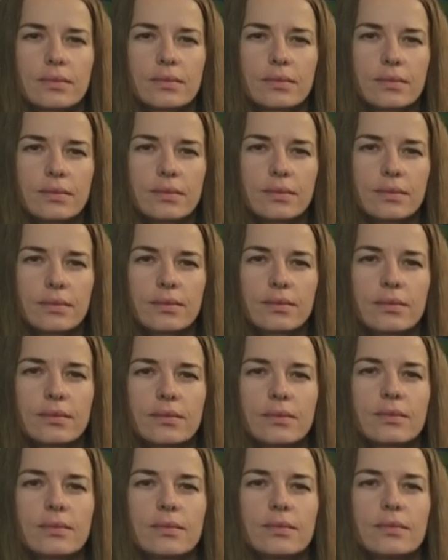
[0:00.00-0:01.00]

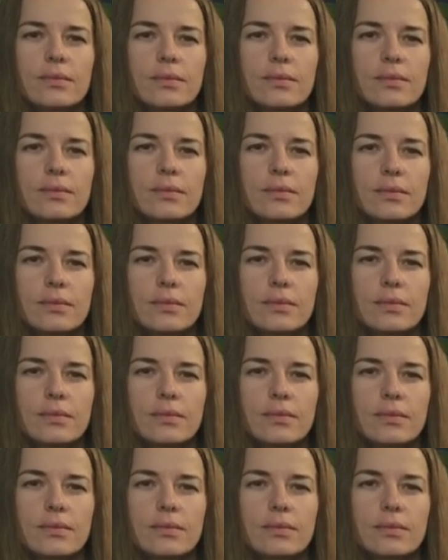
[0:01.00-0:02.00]

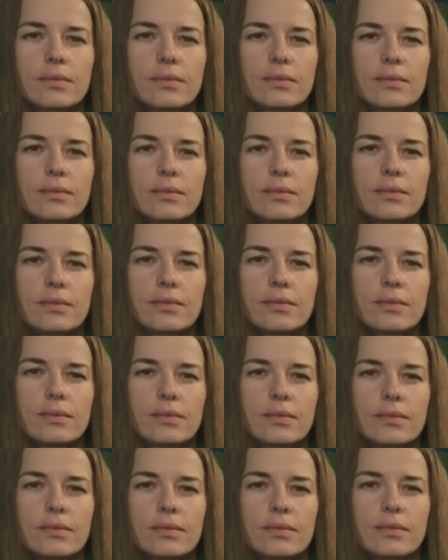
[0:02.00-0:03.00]

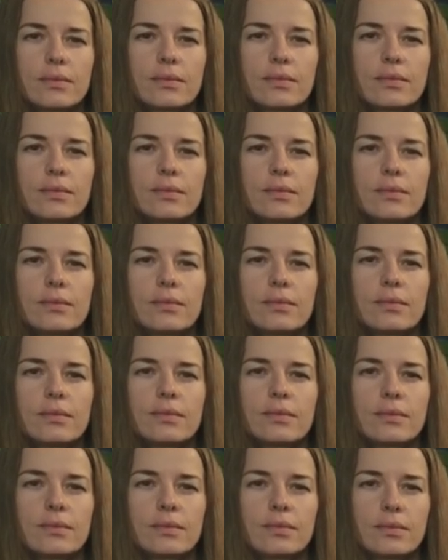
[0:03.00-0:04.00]

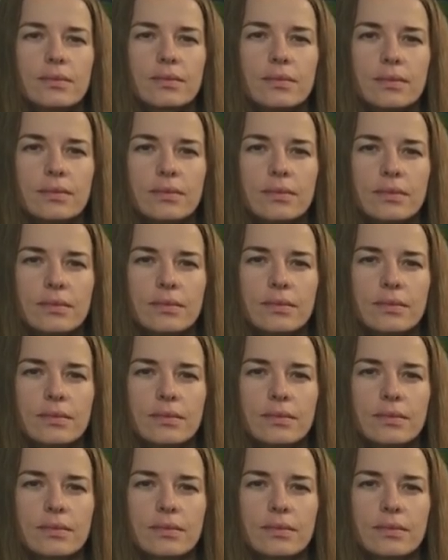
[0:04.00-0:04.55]
No words are spoken by the person on screen.